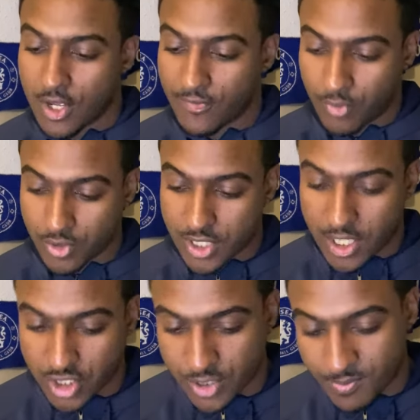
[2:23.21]
Four
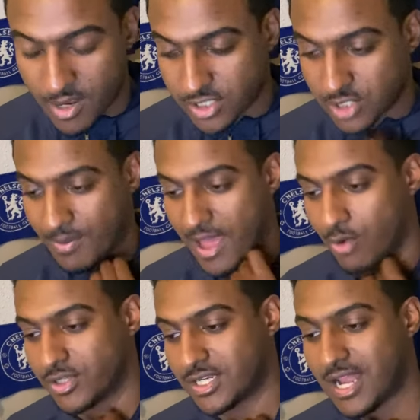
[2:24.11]
touches, passes
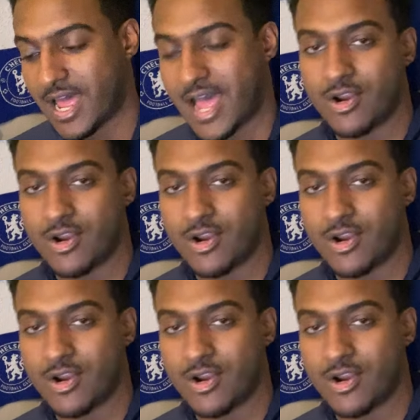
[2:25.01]
backwards. And like,